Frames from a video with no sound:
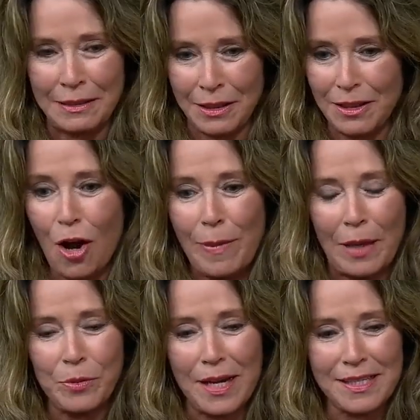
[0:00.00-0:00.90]
and
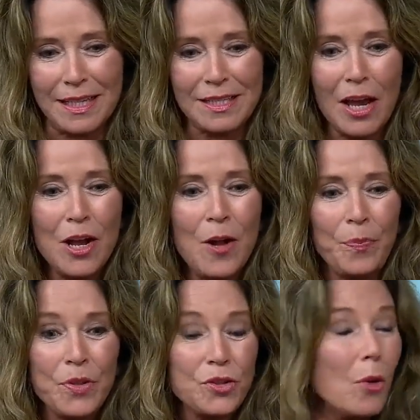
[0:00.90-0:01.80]
callback process.
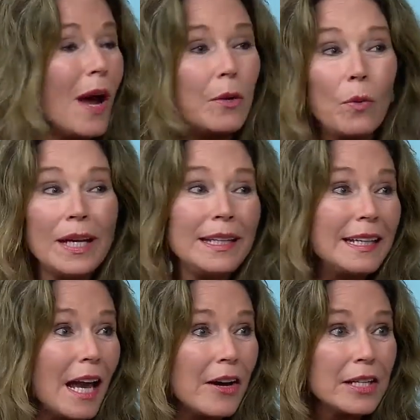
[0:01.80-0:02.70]
So I went
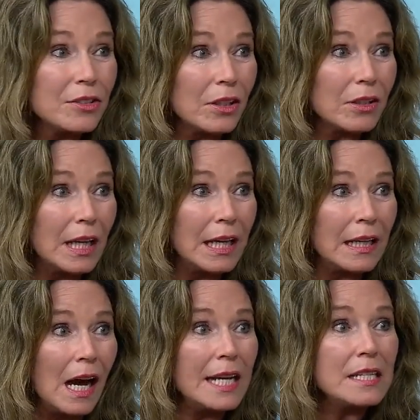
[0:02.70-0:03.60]
in character
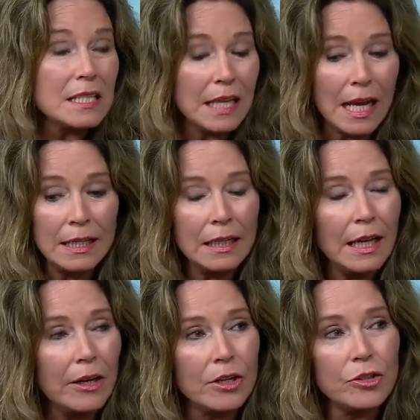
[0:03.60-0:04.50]
and I stayed in
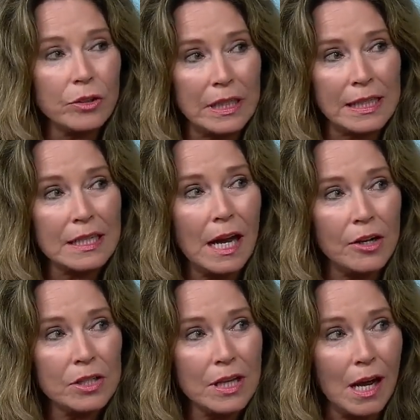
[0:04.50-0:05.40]
character the
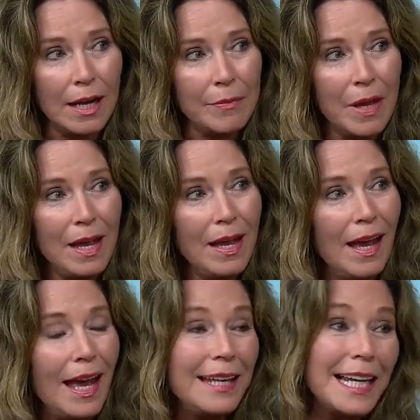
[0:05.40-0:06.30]
entire time
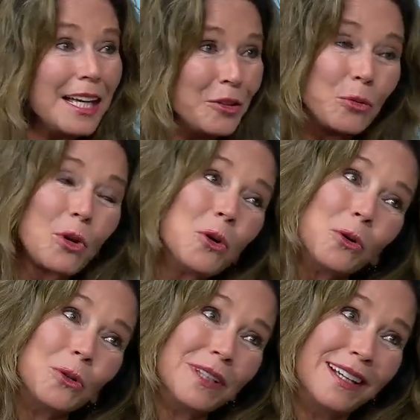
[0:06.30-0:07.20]
and I got the
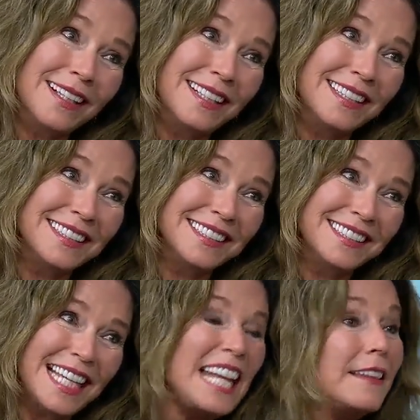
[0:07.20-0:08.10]
role. And
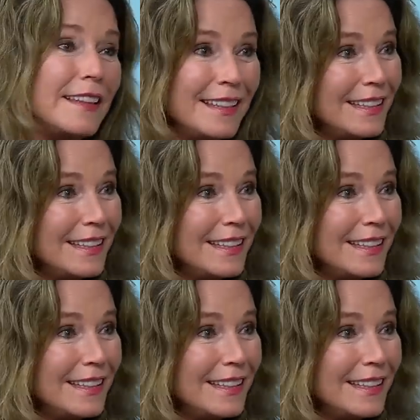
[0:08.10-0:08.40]
again, it's a and, role